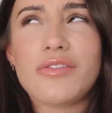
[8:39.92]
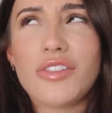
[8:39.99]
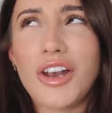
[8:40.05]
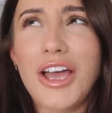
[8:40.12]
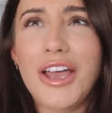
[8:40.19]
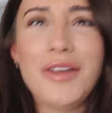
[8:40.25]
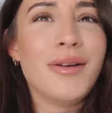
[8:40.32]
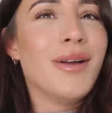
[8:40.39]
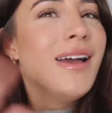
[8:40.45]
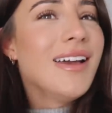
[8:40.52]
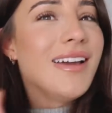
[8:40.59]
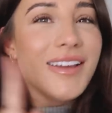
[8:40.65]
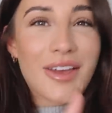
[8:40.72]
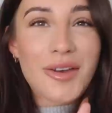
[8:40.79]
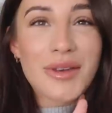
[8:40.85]
follow,
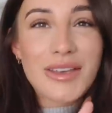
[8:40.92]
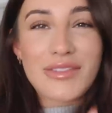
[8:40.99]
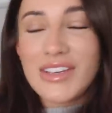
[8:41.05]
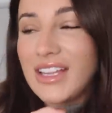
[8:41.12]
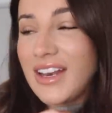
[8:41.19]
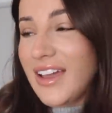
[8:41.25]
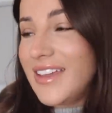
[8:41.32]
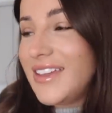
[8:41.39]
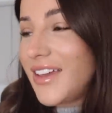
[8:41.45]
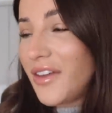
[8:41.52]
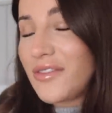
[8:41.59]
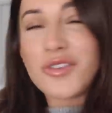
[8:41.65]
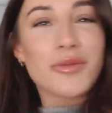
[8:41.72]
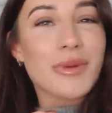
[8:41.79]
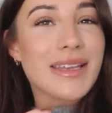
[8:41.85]
go and give it a like
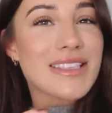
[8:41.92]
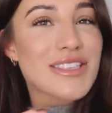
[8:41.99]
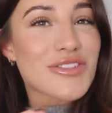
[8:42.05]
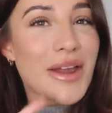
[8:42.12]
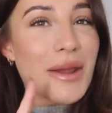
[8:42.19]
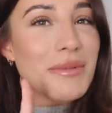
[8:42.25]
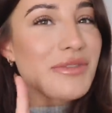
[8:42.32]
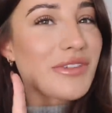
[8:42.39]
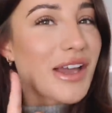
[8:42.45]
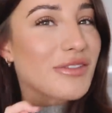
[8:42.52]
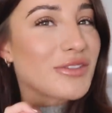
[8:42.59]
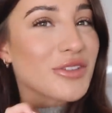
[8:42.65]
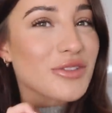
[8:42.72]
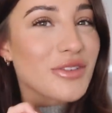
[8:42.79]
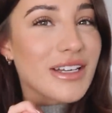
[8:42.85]
over on my Instagram if you
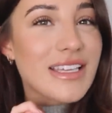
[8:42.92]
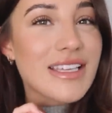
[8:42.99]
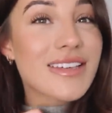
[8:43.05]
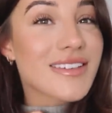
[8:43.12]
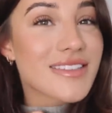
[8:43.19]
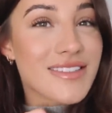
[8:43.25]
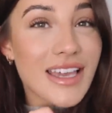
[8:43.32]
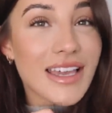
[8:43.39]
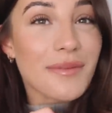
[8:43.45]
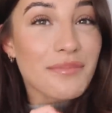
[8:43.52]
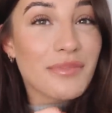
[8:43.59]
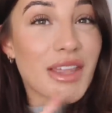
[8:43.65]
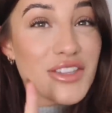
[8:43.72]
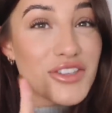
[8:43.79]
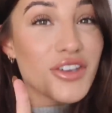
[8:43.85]
haven't already, because yeah,
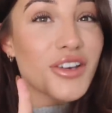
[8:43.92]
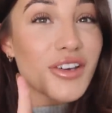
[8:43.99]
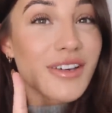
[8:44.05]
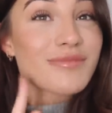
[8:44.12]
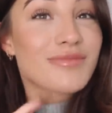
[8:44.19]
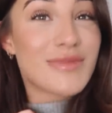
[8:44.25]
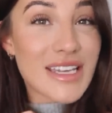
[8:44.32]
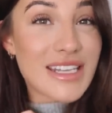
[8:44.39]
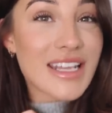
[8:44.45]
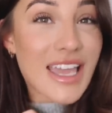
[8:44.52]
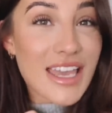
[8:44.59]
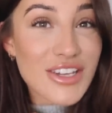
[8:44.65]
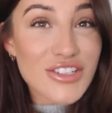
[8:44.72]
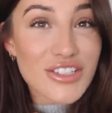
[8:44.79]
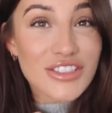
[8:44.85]
that took
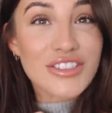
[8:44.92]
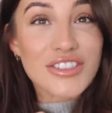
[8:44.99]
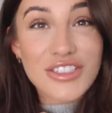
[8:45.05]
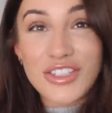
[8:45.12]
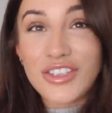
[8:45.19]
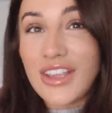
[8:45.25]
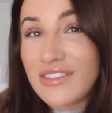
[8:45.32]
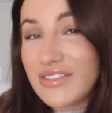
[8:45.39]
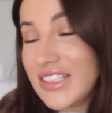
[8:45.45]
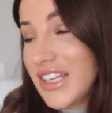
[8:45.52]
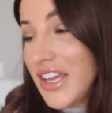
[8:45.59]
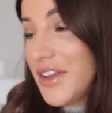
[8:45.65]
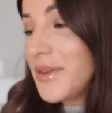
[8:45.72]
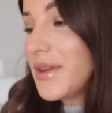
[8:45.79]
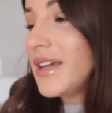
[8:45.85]
dedication to do that
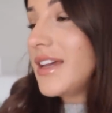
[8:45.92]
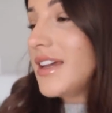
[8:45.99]
video.